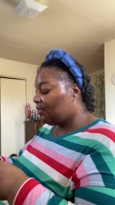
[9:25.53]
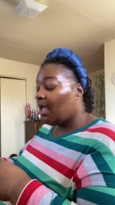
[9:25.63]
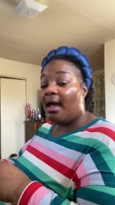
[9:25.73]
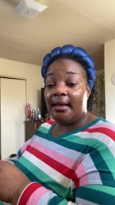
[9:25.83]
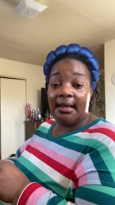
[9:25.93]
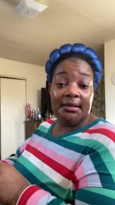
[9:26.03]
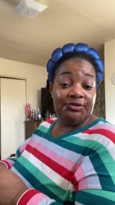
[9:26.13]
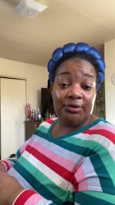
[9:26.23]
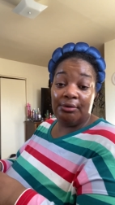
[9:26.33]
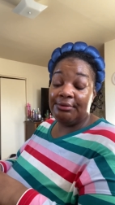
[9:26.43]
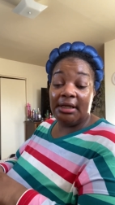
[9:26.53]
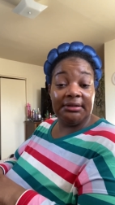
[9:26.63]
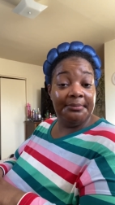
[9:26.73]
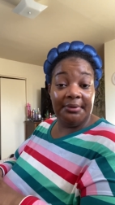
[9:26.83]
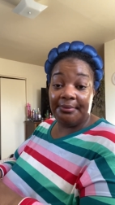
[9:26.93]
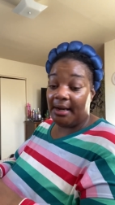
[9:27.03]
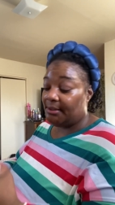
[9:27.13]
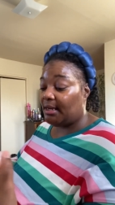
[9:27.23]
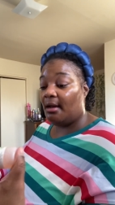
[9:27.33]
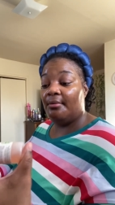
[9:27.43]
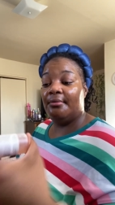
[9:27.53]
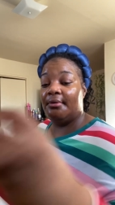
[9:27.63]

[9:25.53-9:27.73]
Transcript: I can't control nothing but right now.